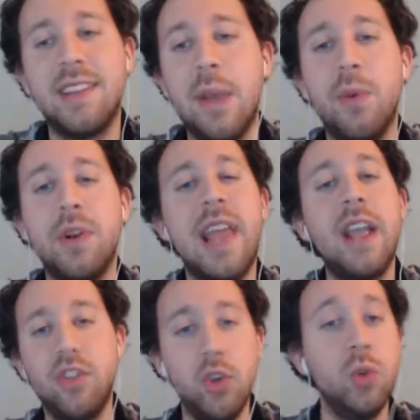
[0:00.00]
would
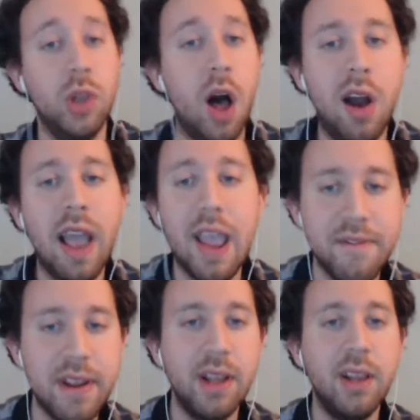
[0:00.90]
take too long, I
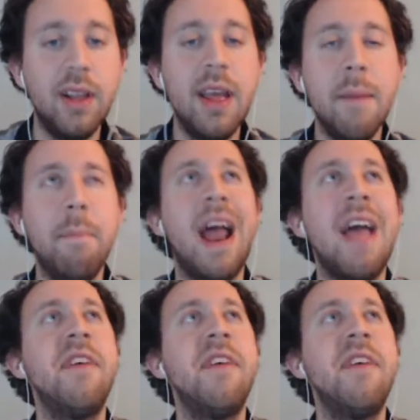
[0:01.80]
feel, but I feel